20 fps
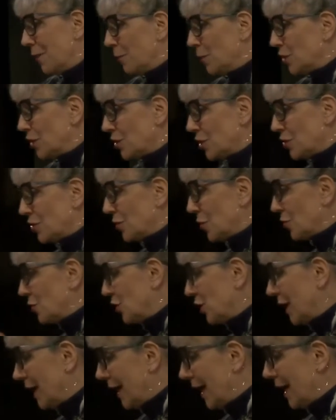which is a
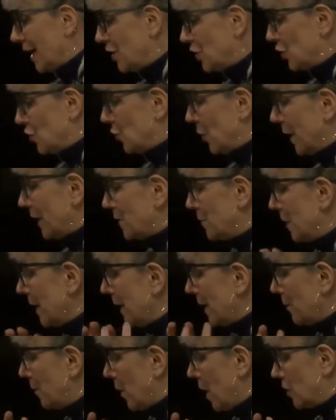socially engaged
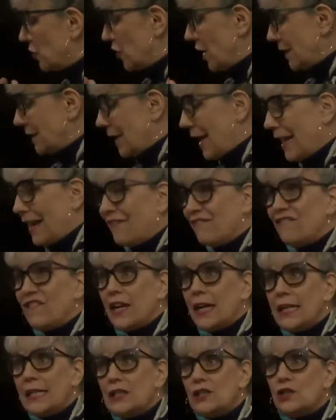transmedia project that
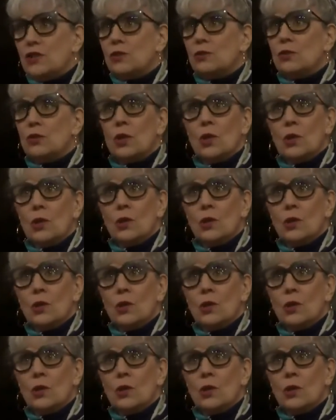invites